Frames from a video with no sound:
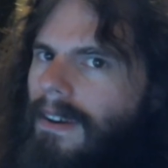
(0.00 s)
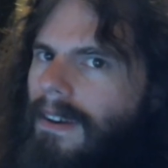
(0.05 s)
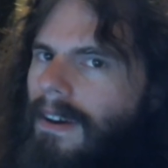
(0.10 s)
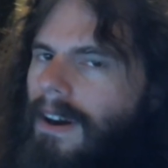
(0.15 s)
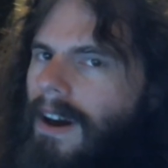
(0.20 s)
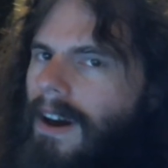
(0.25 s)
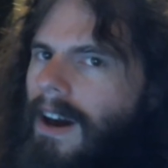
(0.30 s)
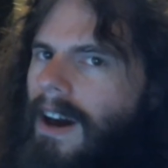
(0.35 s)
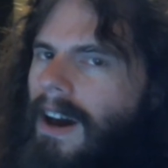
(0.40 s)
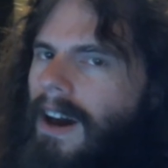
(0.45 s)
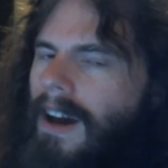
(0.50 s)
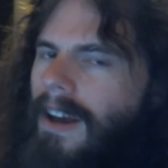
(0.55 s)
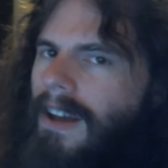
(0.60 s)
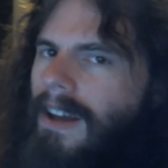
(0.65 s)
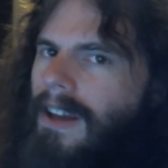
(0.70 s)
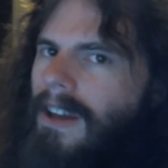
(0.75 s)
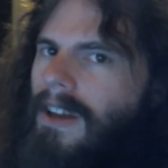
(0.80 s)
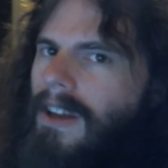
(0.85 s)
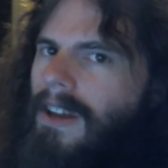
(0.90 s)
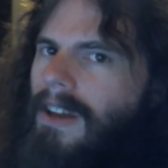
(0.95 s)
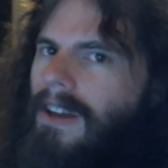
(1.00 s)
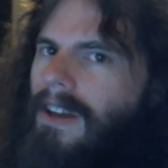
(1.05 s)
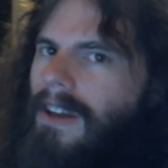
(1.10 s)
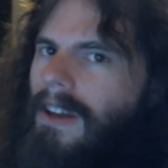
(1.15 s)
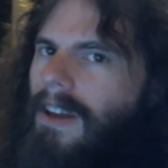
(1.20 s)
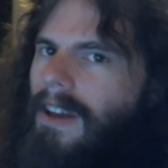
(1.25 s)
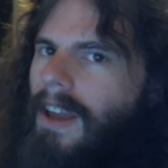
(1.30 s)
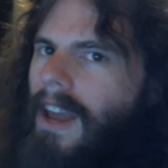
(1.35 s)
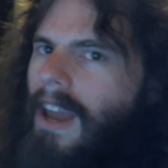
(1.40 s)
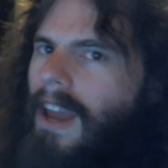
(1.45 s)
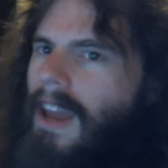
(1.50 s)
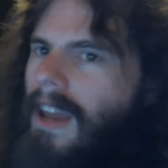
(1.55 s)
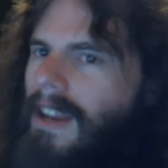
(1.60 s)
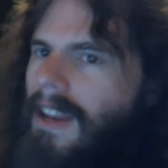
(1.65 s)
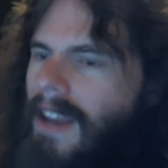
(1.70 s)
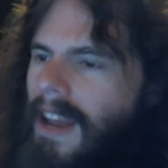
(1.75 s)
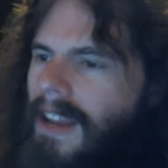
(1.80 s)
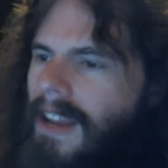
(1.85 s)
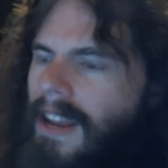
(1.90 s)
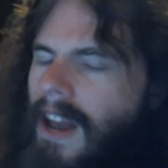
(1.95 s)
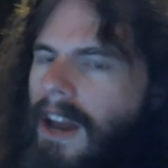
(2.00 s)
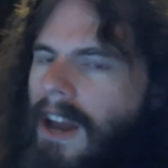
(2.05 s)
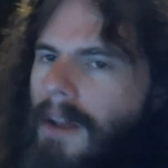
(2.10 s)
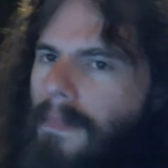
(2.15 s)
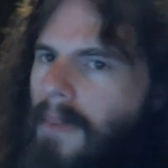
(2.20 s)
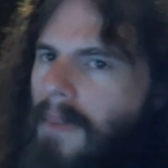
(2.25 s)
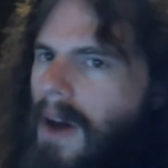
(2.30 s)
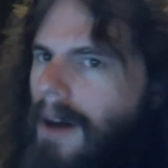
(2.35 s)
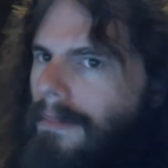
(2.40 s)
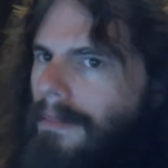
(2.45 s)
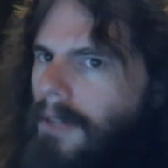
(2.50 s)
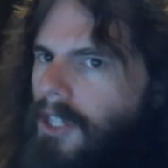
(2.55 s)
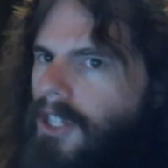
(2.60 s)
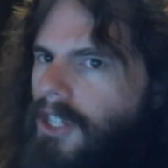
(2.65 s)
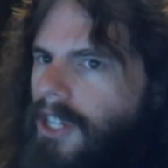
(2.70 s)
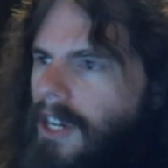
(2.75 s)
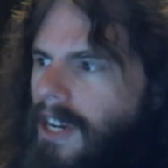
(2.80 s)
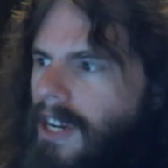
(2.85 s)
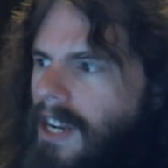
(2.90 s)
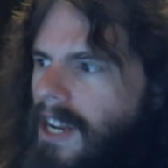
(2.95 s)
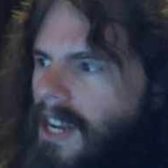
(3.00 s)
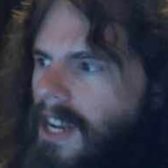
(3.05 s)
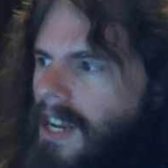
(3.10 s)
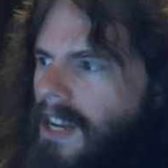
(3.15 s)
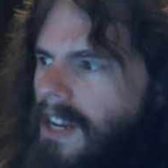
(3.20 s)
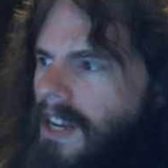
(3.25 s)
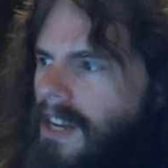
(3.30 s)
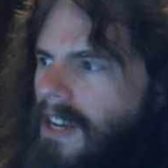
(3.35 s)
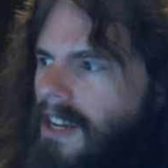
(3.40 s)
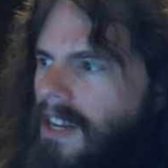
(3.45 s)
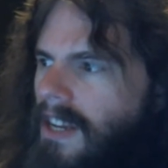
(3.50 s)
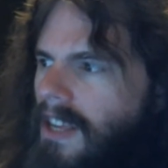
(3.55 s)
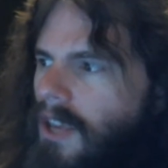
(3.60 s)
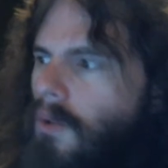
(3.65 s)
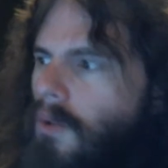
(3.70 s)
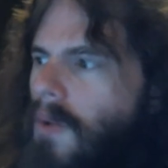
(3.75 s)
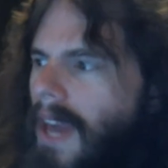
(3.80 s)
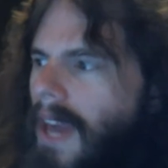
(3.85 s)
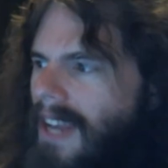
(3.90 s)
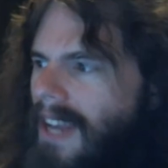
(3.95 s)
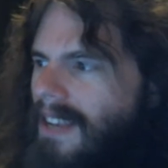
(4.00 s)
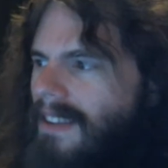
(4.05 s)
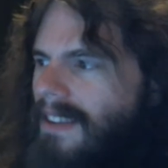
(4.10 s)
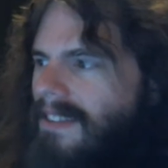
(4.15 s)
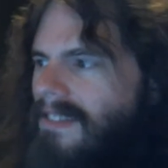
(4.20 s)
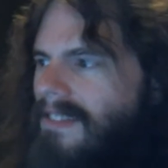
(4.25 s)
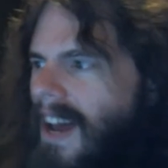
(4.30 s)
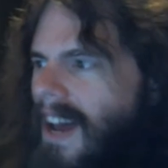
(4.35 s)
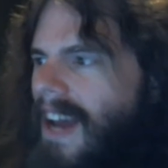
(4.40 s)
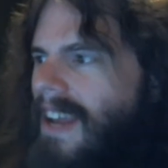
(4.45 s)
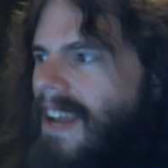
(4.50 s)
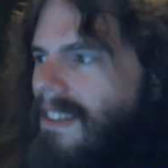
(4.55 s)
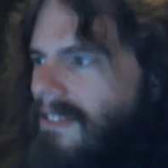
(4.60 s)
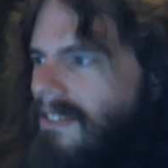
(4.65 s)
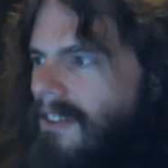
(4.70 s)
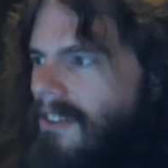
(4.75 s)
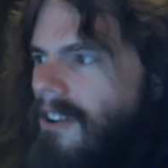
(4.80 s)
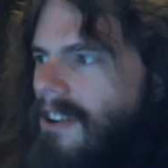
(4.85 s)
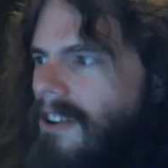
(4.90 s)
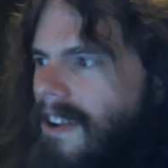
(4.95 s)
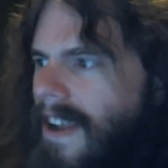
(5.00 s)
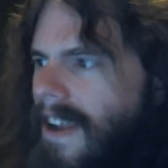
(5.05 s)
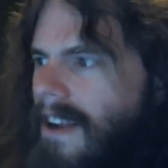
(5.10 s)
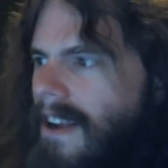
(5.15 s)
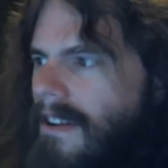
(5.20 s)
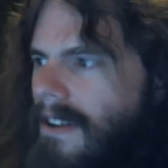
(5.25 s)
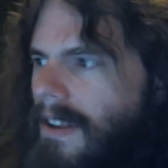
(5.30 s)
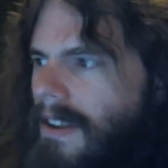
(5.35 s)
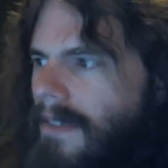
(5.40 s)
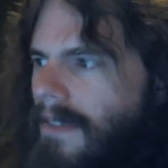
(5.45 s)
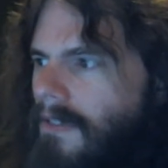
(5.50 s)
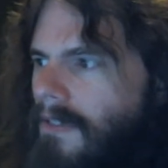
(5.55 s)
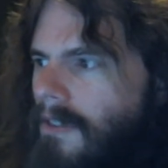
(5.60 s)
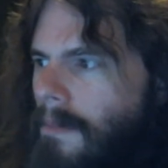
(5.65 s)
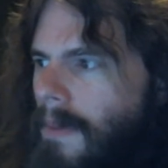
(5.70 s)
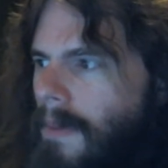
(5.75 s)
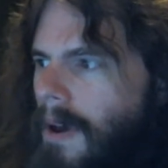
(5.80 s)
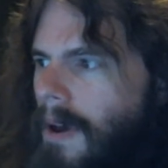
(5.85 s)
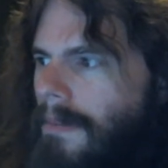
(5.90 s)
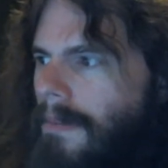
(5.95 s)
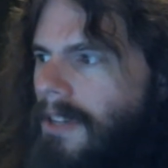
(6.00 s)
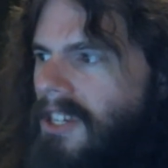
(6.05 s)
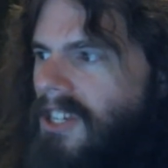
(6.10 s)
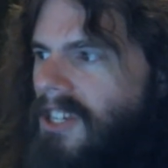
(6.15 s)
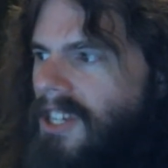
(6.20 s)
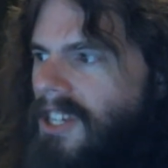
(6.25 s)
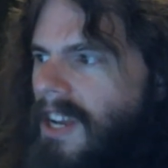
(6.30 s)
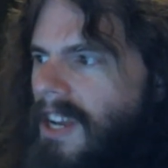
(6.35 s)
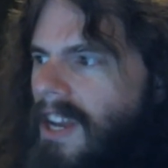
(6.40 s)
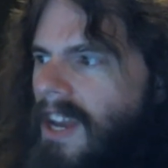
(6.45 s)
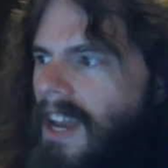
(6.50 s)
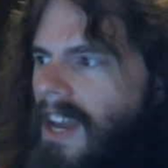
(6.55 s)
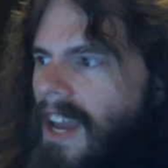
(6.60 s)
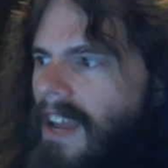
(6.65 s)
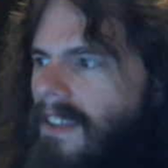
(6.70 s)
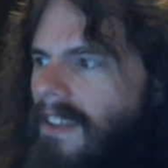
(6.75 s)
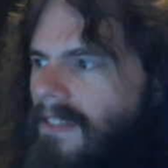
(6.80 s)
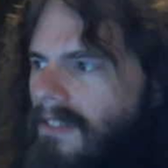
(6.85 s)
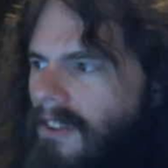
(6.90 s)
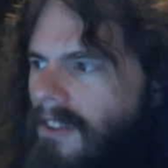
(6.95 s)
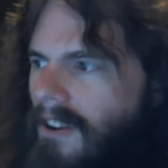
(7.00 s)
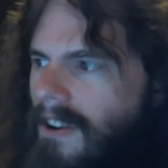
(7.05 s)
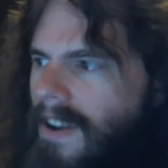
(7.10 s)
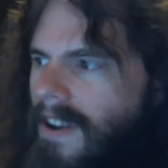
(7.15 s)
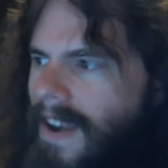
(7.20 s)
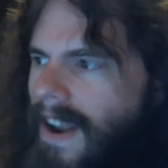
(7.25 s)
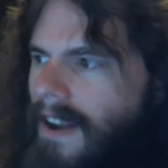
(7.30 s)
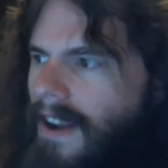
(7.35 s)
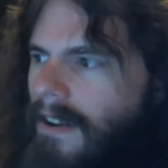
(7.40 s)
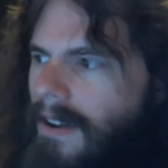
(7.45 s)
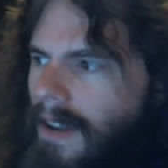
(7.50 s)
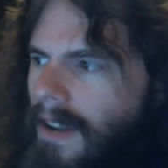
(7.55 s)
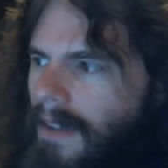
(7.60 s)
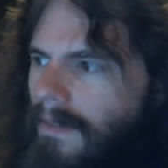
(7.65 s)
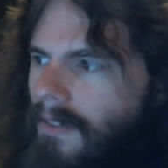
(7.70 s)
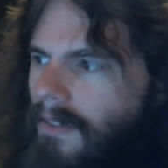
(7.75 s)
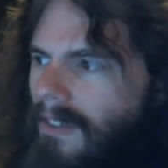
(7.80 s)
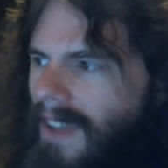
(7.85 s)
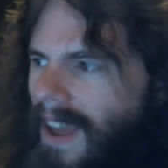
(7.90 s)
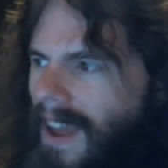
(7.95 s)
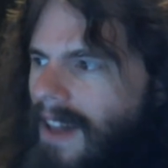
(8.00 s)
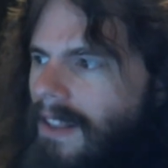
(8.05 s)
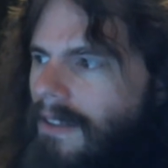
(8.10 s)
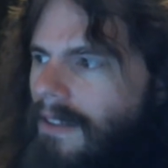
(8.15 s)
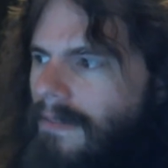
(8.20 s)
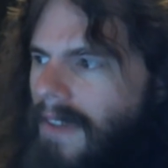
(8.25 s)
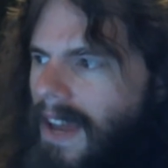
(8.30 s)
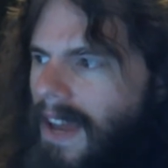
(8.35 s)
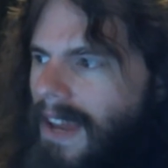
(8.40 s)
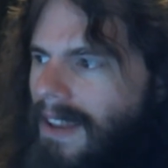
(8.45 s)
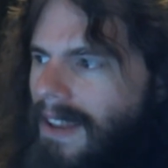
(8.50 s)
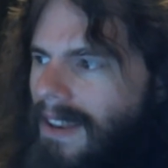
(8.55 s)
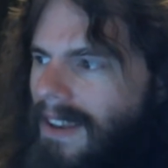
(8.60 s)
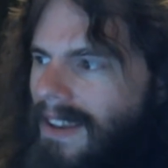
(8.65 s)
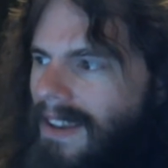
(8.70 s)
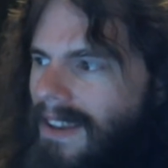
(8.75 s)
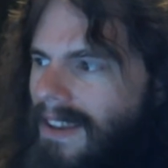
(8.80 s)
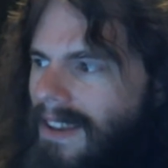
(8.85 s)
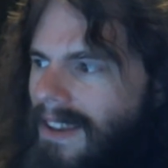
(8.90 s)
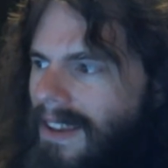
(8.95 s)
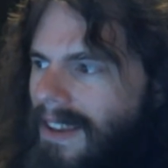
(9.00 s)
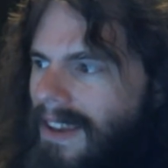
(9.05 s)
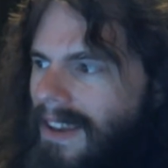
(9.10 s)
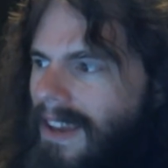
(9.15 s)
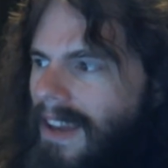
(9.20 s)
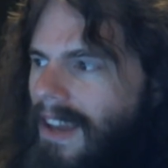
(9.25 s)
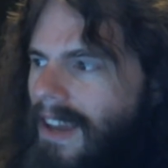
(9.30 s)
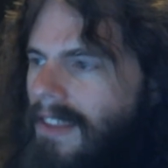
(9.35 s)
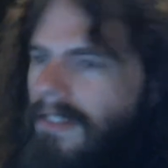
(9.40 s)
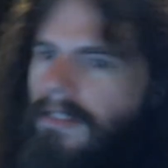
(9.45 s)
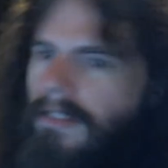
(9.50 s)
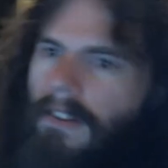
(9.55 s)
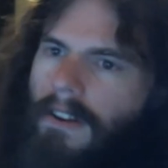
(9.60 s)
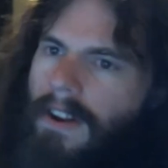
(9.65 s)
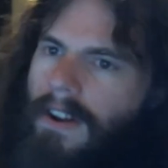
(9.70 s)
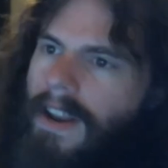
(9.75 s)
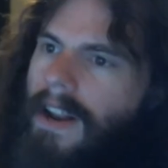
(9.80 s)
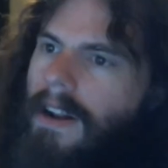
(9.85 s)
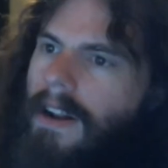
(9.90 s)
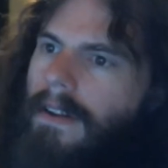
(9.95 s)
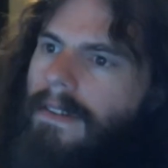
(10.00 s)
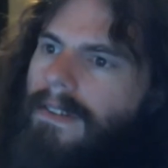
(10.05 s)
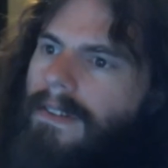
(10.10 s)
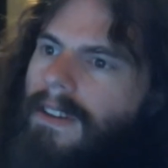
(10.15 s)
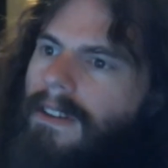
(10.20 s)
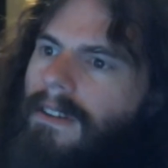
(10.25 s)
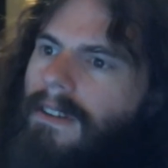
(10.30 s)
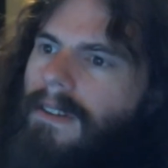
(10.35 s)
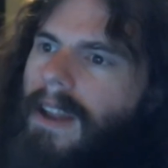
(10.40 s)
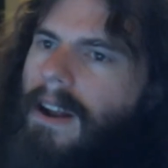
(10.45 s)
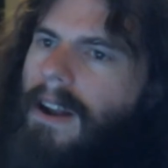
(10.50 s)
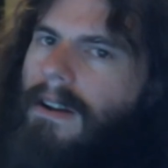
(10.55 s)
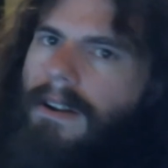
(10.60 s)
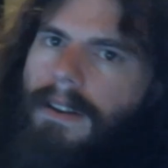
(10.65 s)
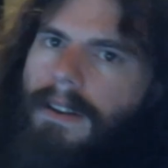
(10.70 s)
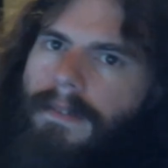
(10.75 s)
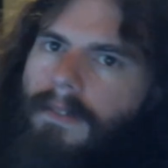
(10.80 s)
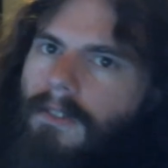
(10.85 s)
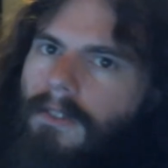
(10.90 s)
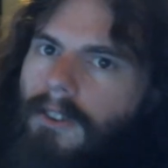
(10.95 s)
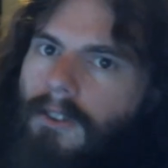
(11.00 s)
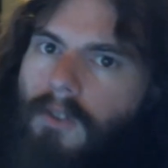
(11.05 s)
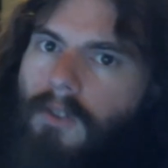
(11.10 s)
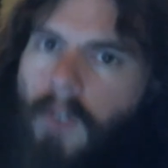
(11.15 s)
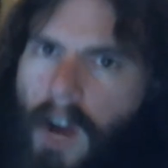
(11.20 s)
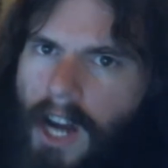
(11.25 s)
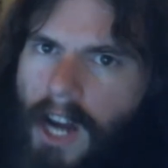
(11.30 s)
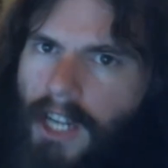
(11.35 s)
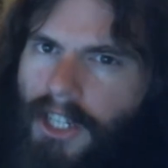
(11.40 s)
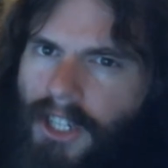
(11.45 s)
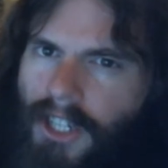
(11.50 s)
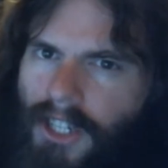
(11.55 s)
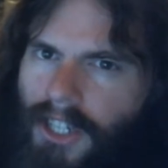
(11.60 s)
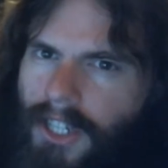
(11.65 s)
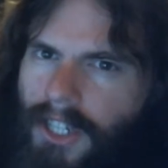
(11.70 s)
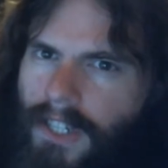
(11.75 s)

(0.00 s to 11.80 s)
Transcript: uh, and and not a publisher, you can't decide certain narratives to publish and certain narratives to elevate and certain narr- narratives to crush.